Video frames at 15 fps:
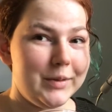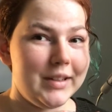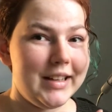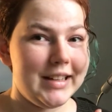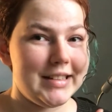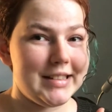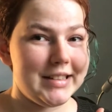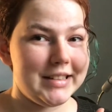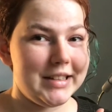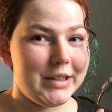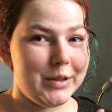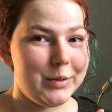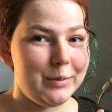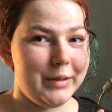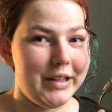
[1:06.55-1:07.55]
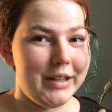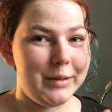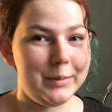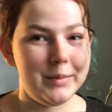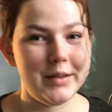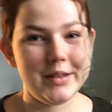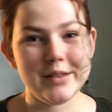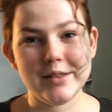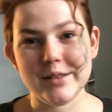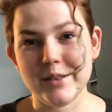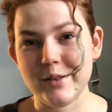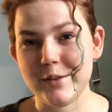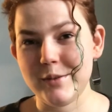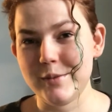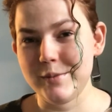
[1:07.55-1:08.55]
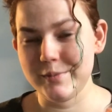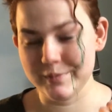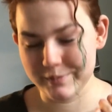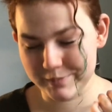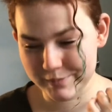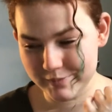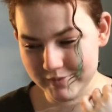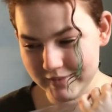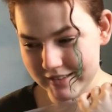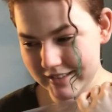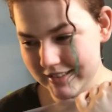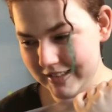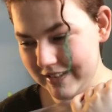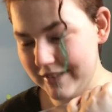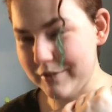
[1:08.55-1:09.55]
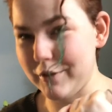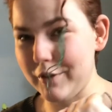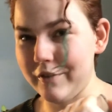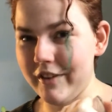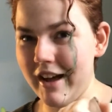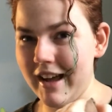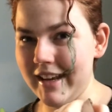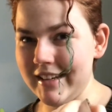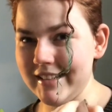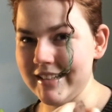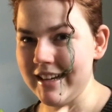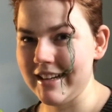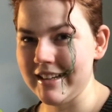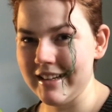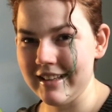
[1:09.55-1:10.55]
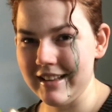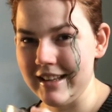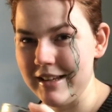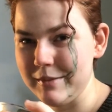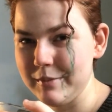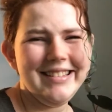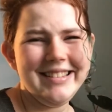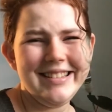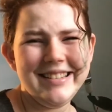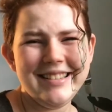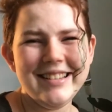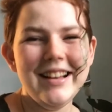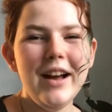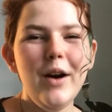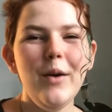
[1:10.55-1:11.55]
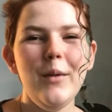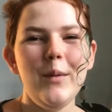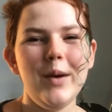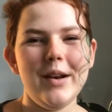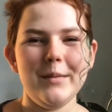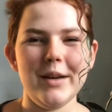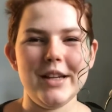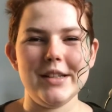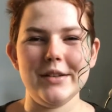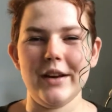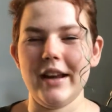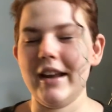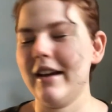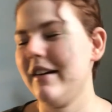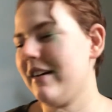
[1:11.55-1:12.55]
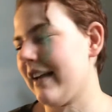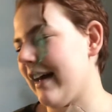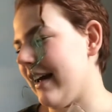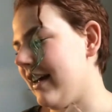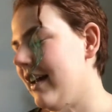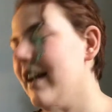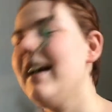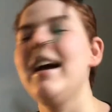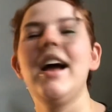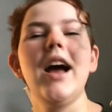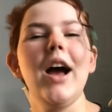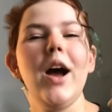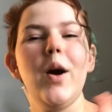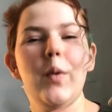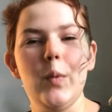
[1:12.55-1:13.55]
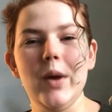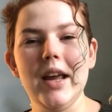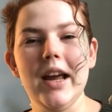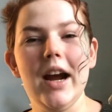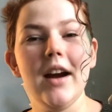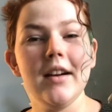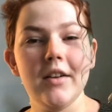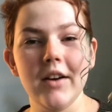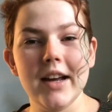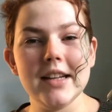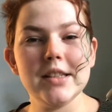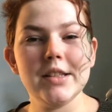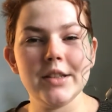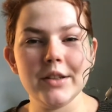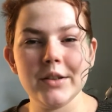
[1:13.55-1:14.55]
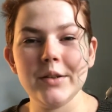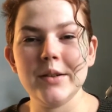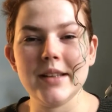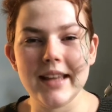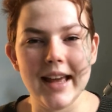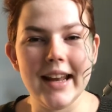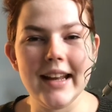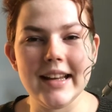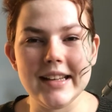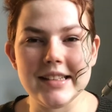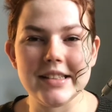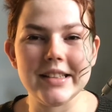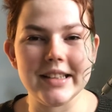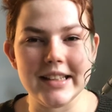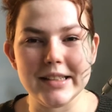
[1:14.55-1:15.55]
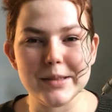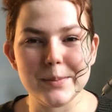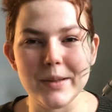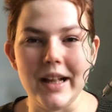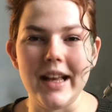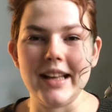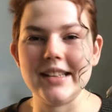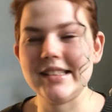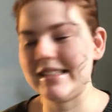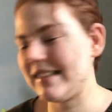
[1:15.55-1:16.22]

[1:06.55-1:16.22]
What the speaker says: It's a cute meme. So, well, Vine, technically. What am I doing? Okay, we are going to get into these plants.